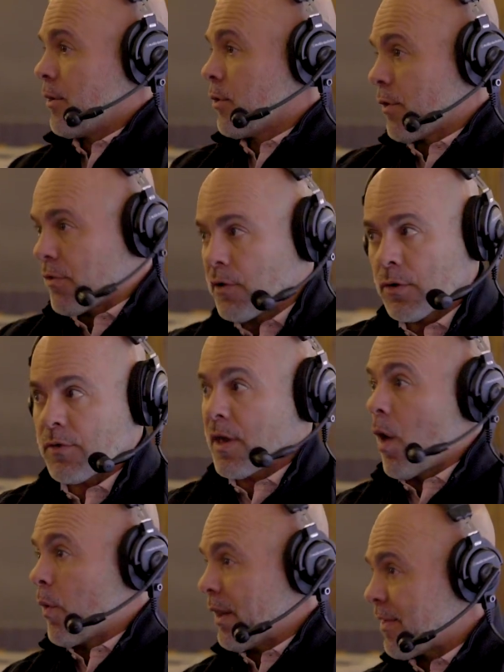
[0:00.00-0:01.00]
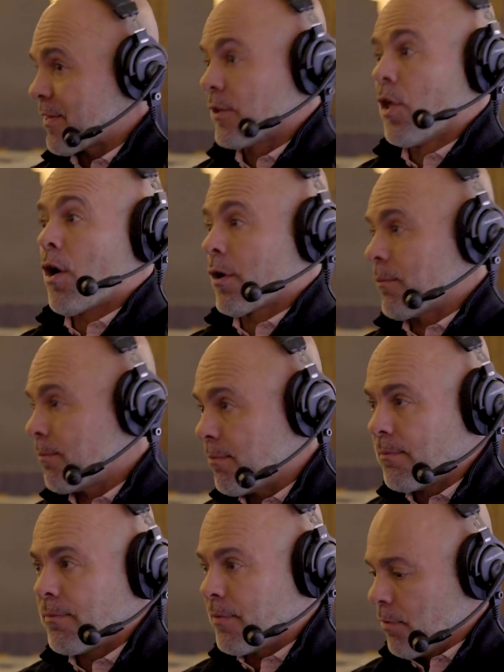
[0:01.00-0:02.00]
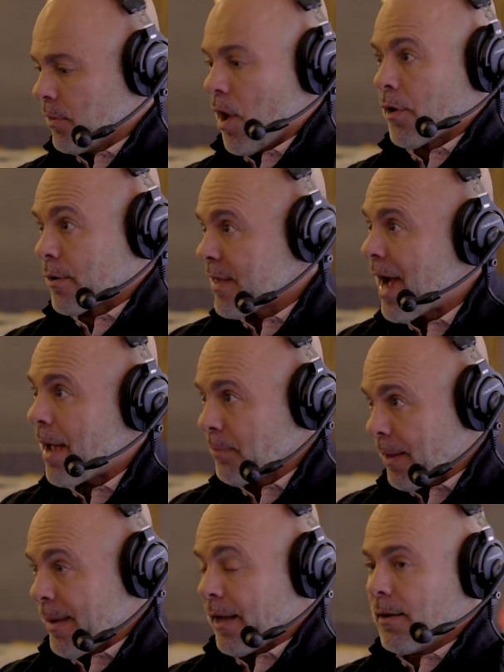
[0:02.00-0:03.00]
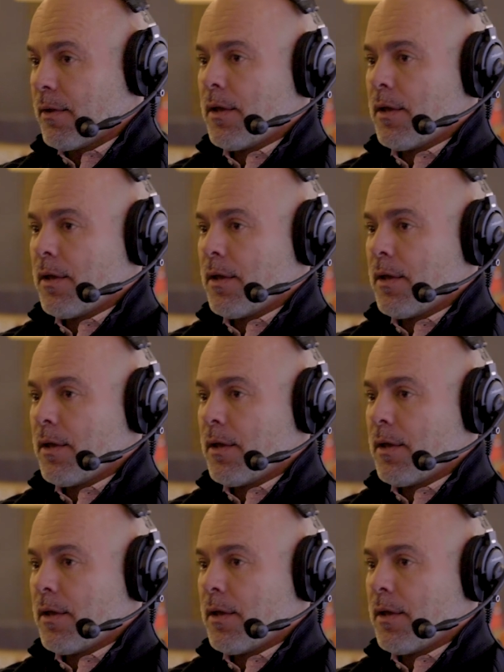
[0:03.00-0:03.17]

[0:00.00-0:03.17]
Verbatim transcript: You're just, you're just going. It's just a longer, longer time limit.